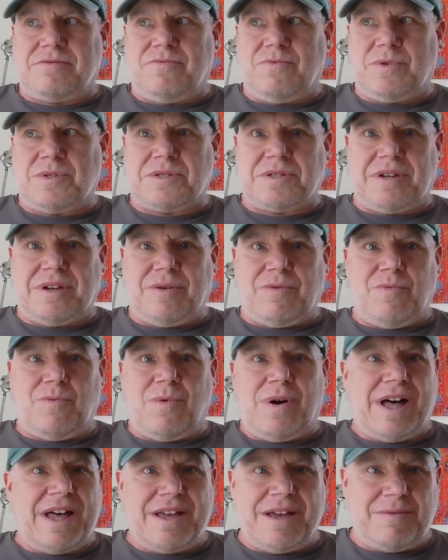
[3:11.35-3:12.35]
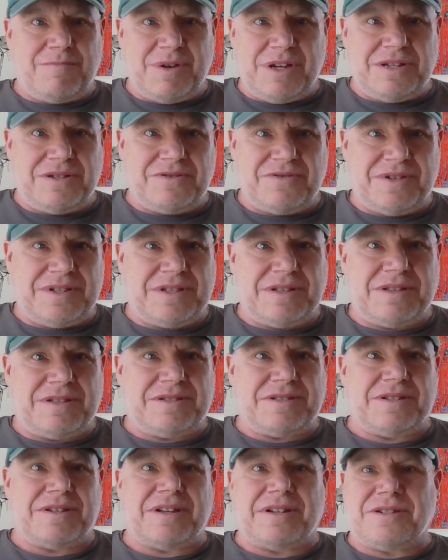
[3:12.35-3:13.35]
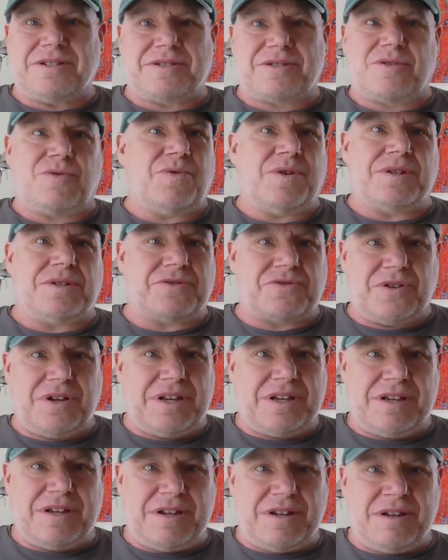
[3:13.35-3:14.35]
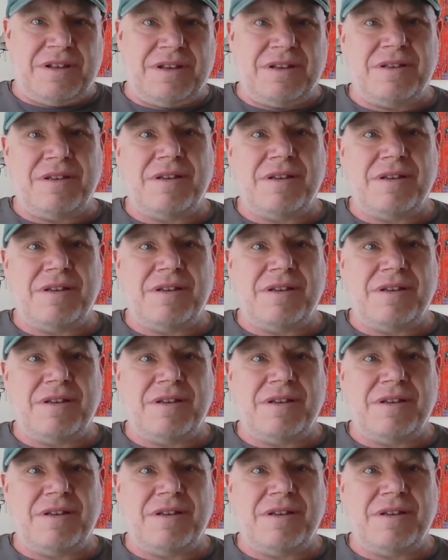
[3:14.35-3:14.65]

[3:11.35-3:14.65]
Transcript: was like, why am I doing this? And I just quit drinking.